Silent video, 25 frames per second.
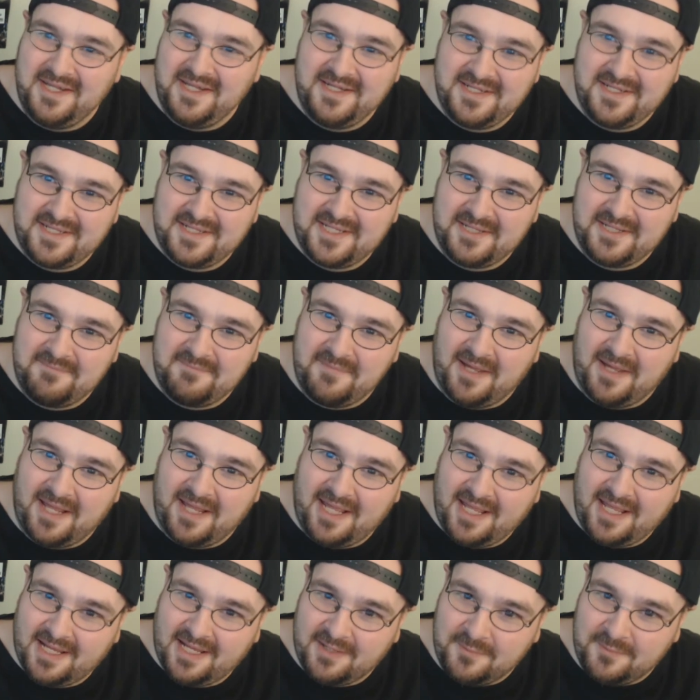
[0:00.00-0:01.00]
it's in
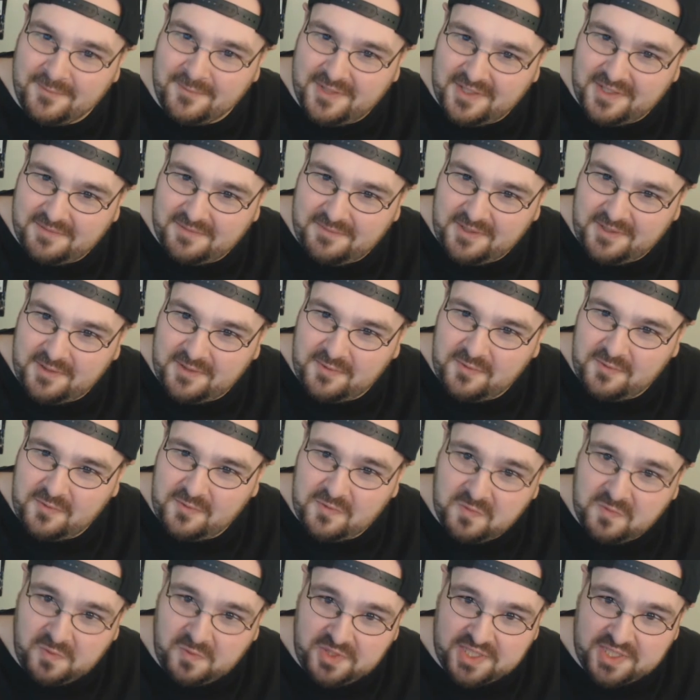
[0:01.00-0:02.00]
my
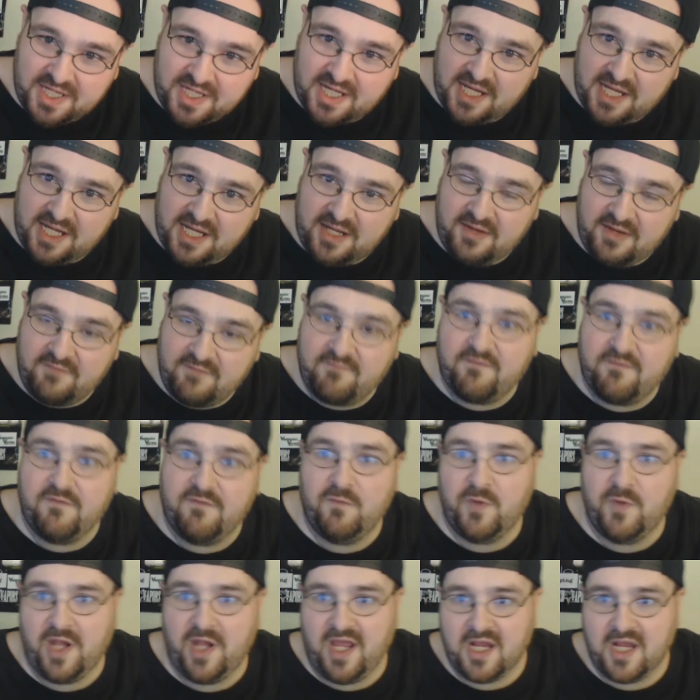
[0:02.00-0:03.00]
IOW, which I have
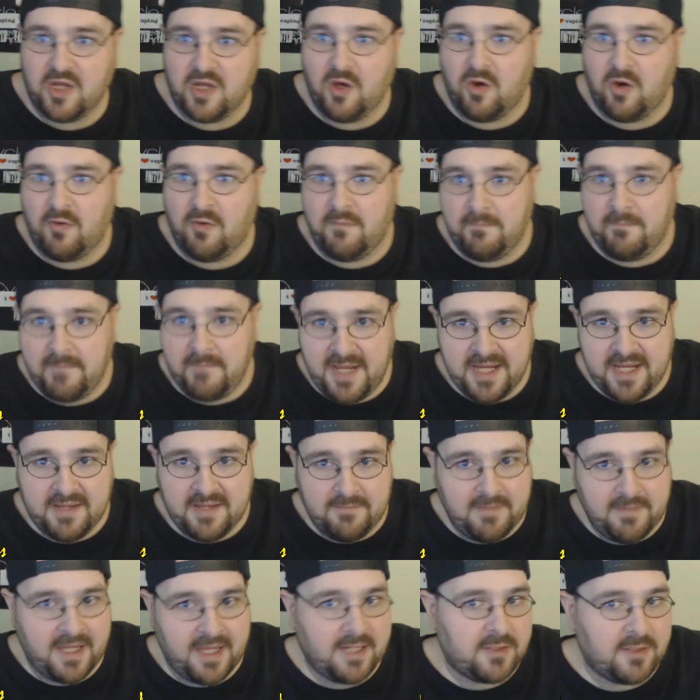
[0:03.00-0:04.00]
what I call
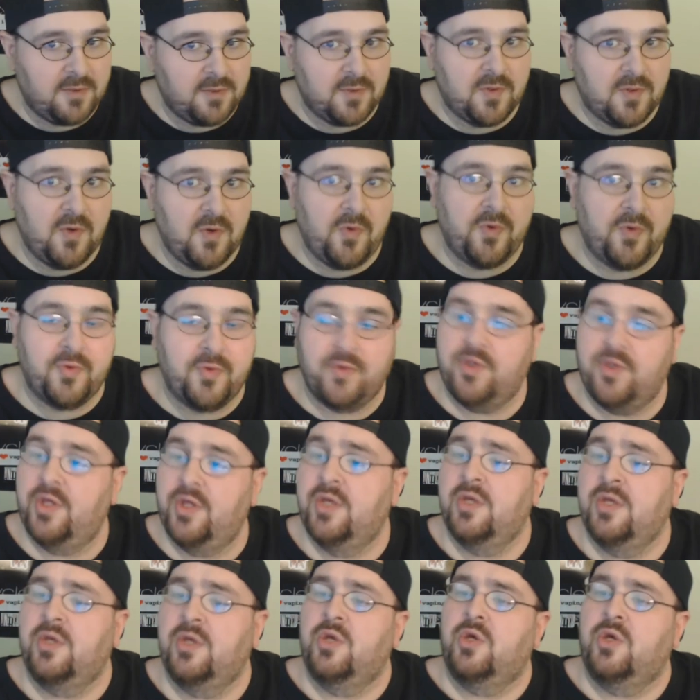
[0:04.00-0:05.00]
mega microcold,
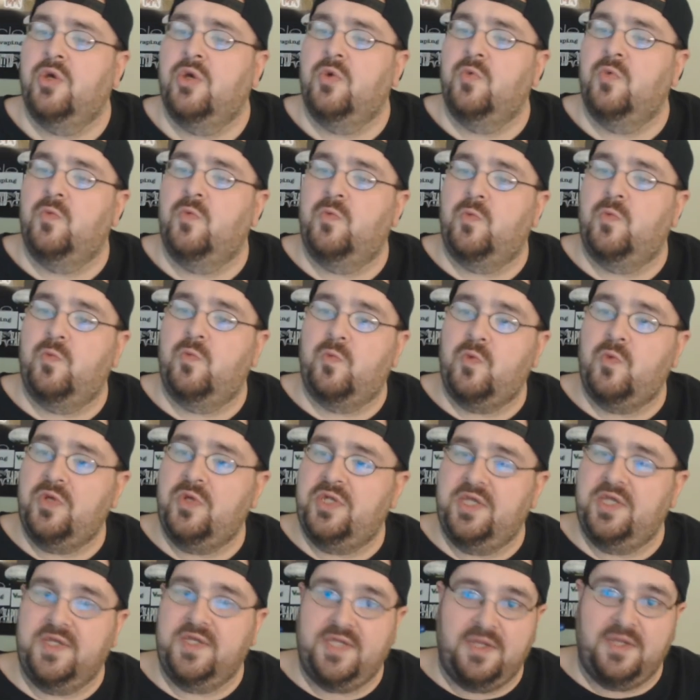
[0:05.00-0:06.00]

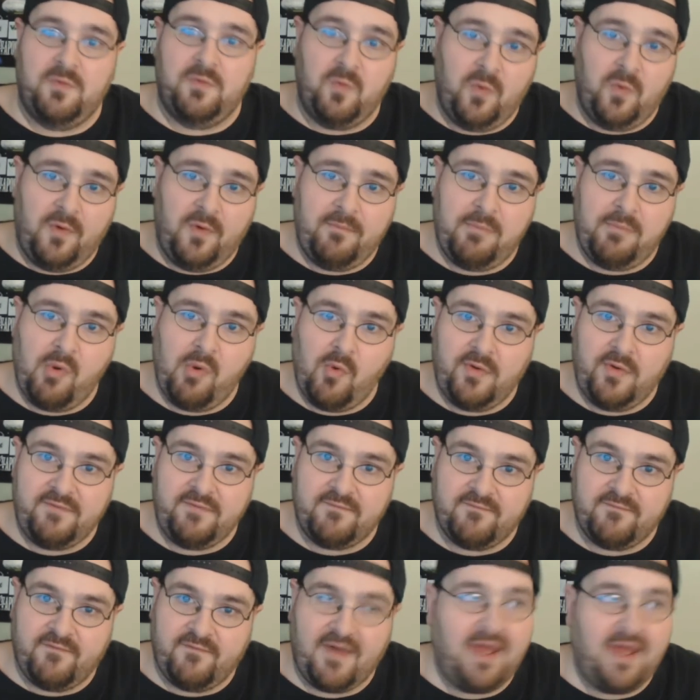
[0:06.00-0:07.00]
which is at
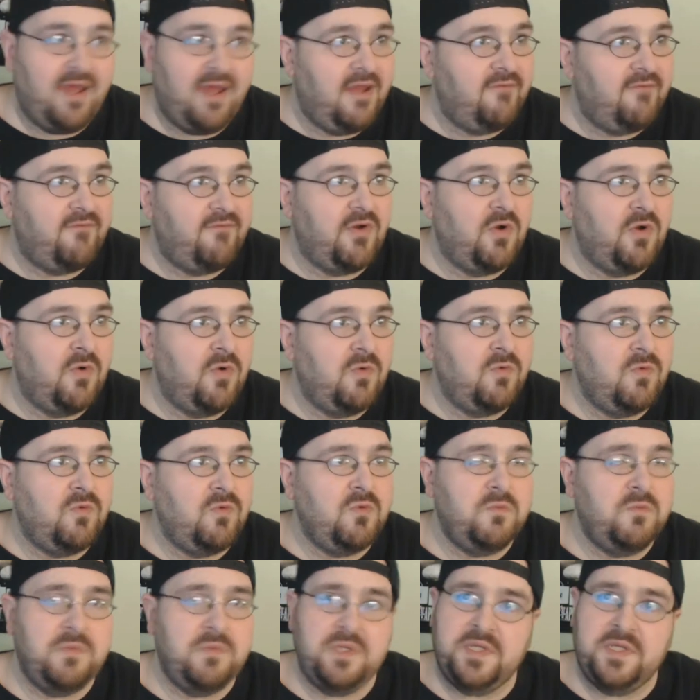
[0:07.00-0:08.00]
1.5
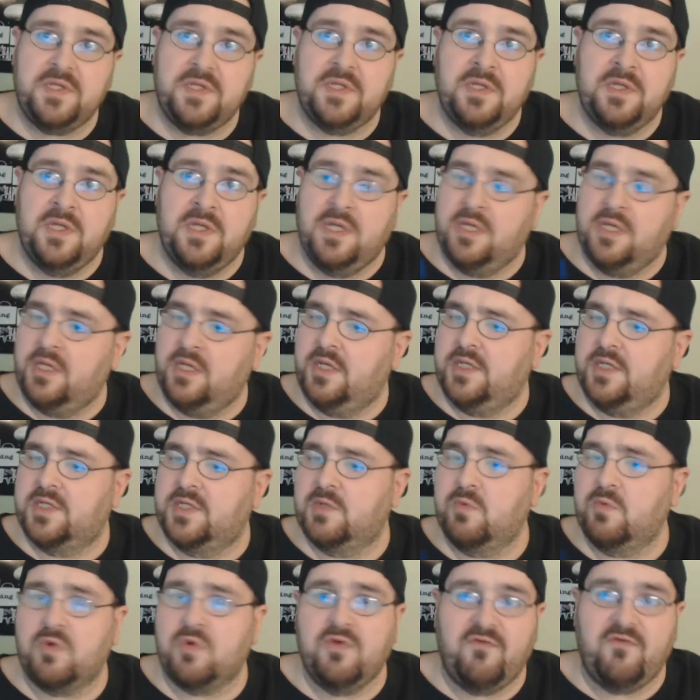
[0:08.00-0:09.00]
ohms.
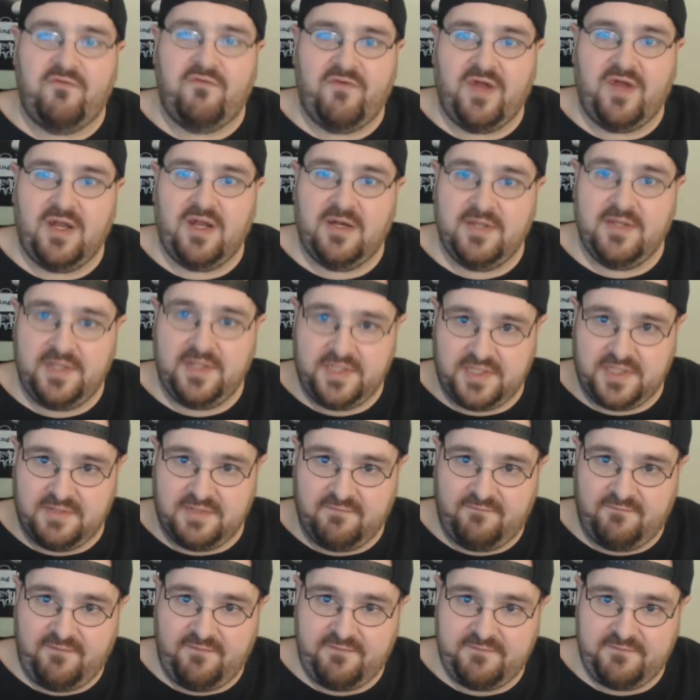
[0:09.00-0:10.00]
So we're going to fire this
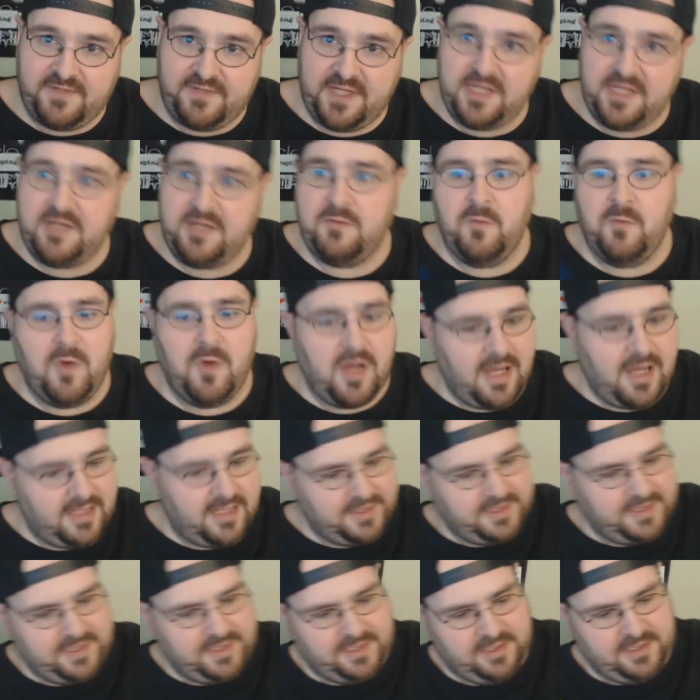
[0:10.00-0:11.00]
at 15
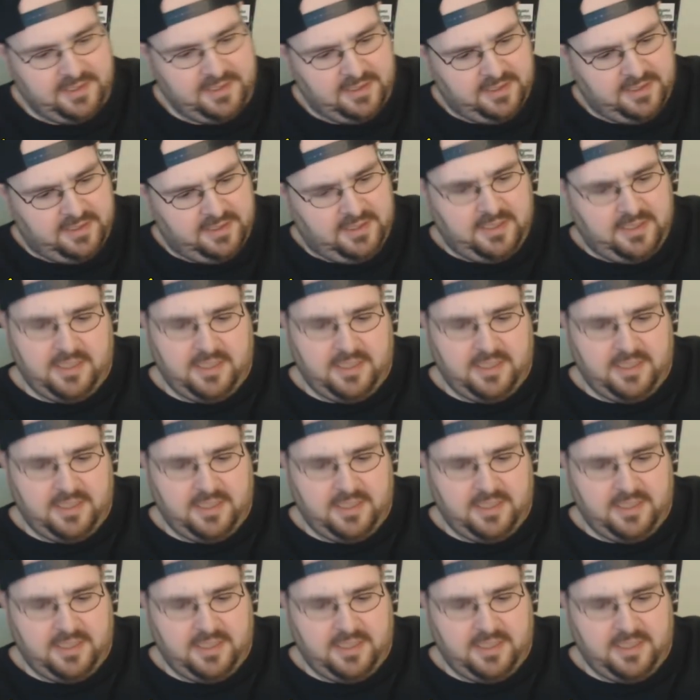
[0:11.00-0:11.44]
watts.